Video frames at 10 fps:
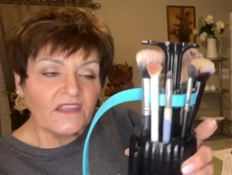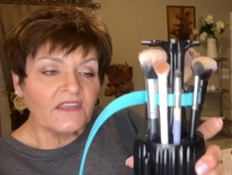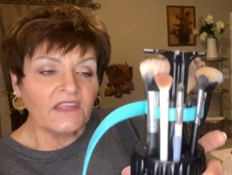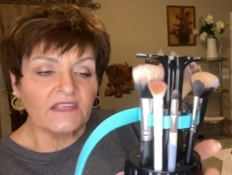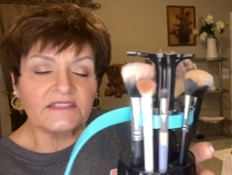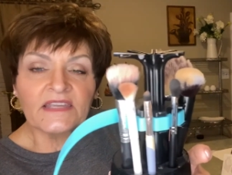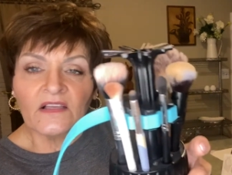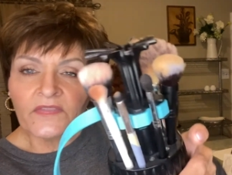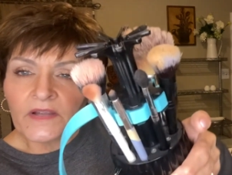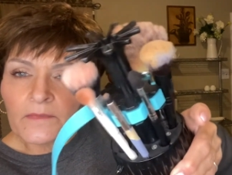You can
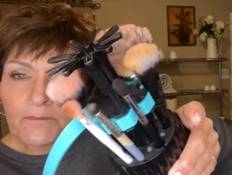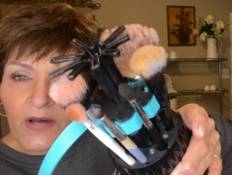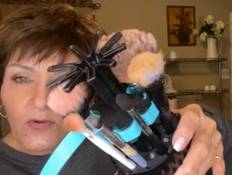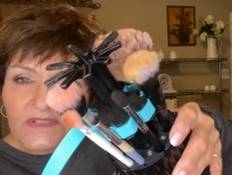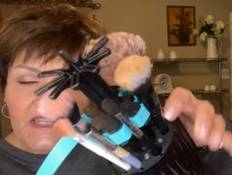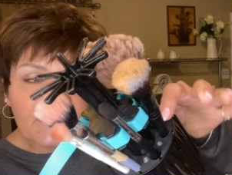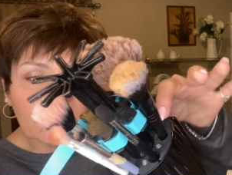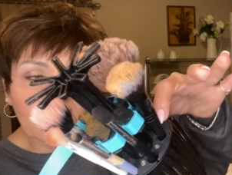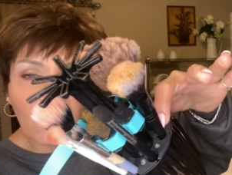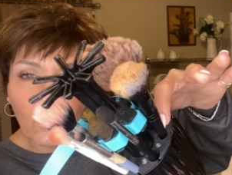tell they're poked
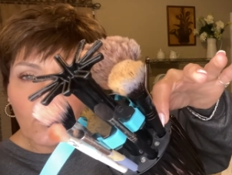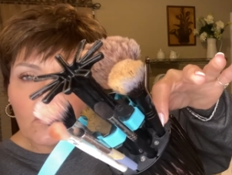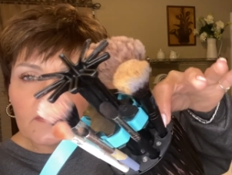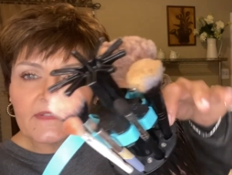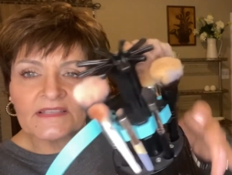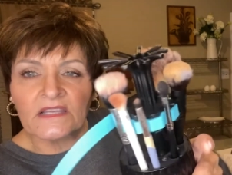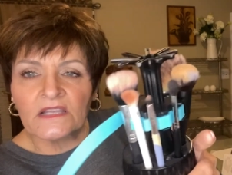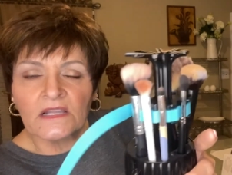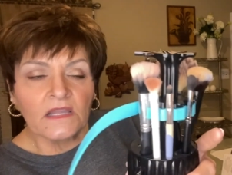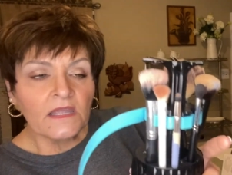into the holes.
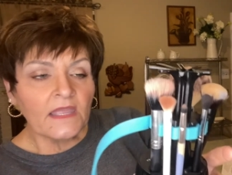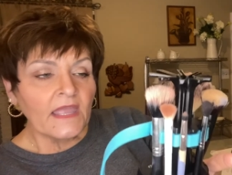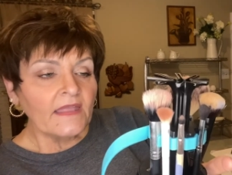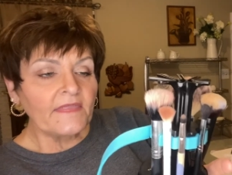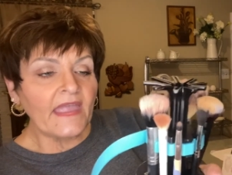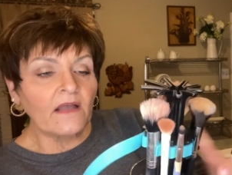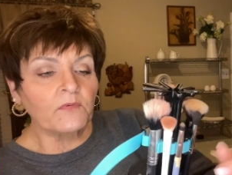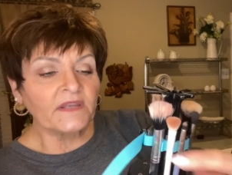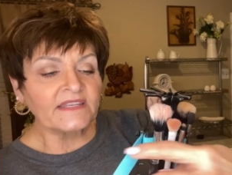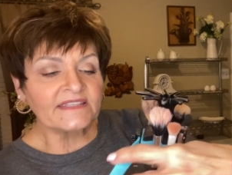Now
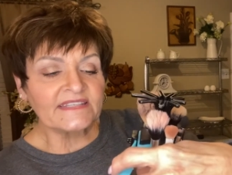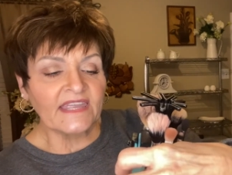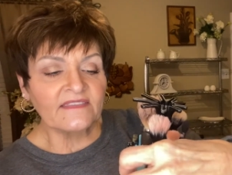we're gonna take